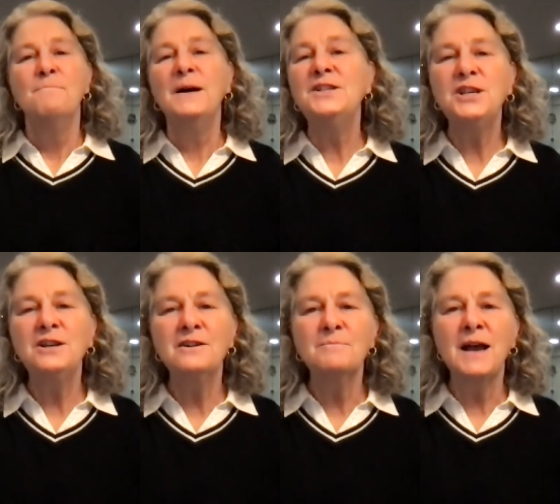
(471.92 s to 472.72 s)
My
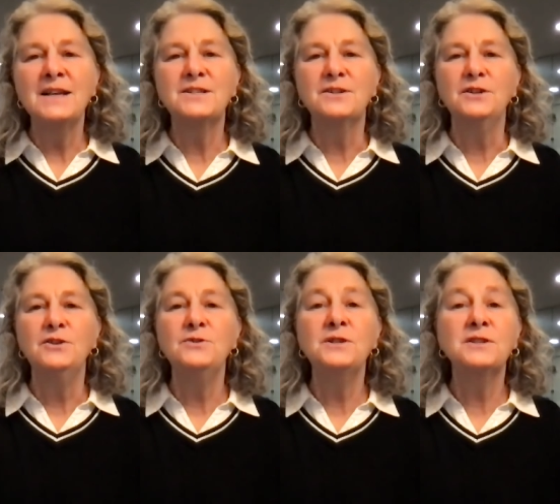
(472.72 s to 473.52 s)
Qigong master
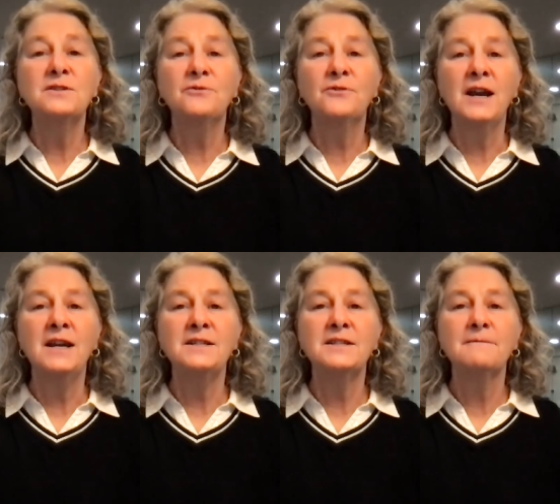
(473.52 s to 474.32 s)
uses the
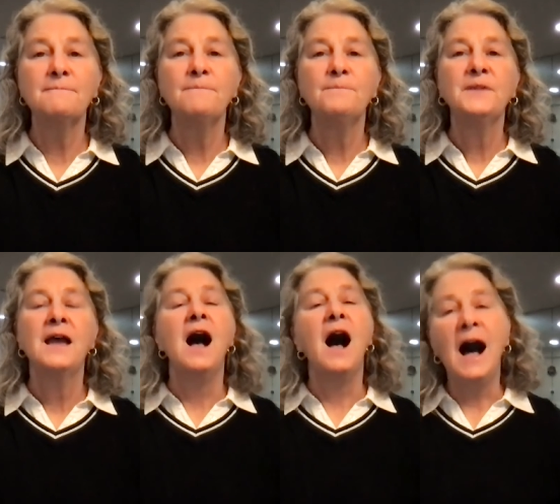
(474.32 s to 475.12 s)
phrase,
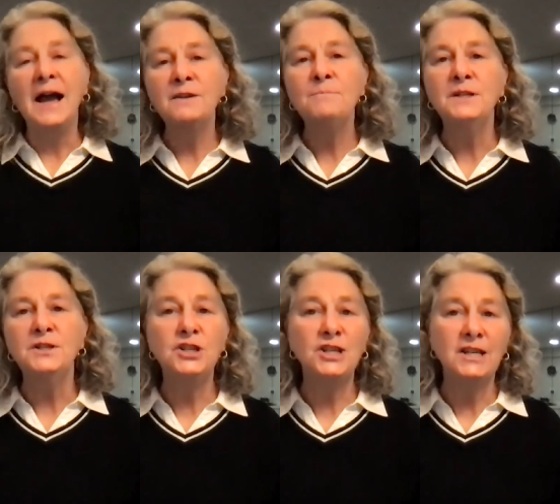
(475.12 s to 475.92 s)
I am in
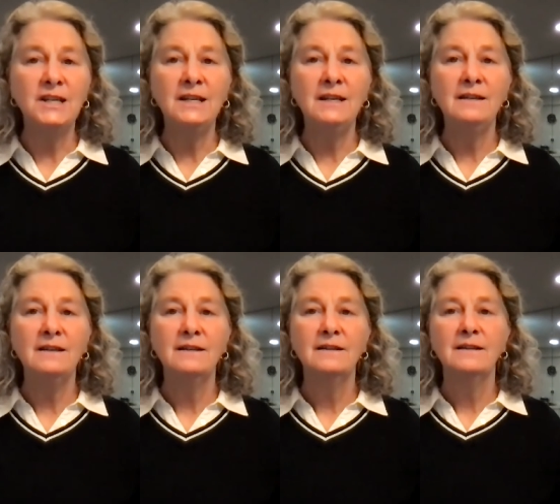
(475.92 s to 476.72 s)
Qi,
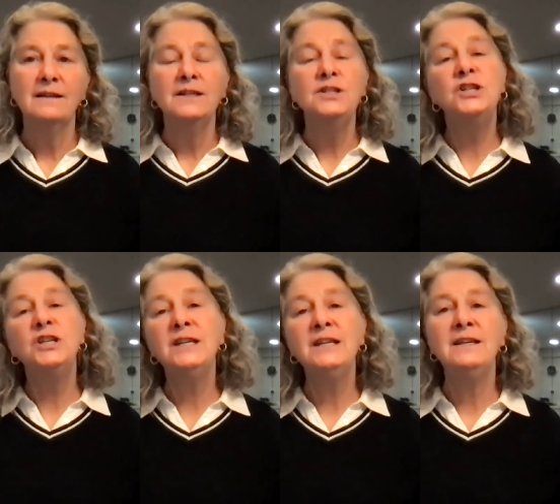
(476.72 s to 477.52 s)

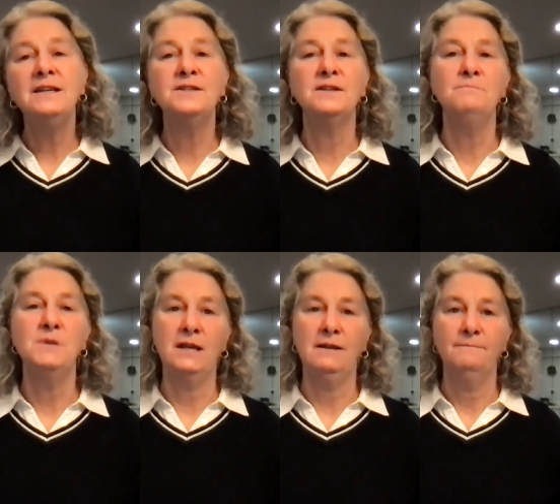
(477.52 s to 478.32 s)
Qi is in
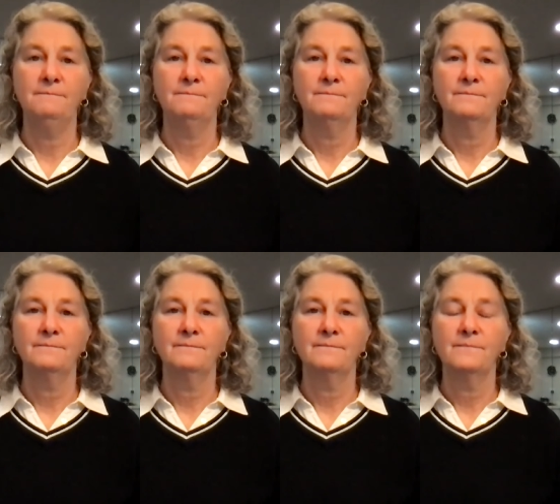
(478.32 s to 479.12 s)
me.
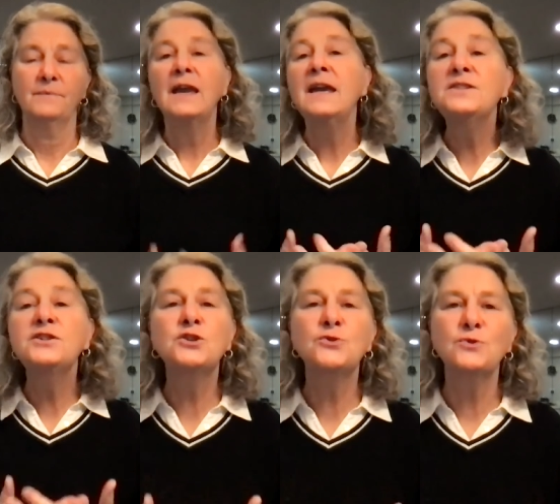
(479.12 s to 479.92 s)
It's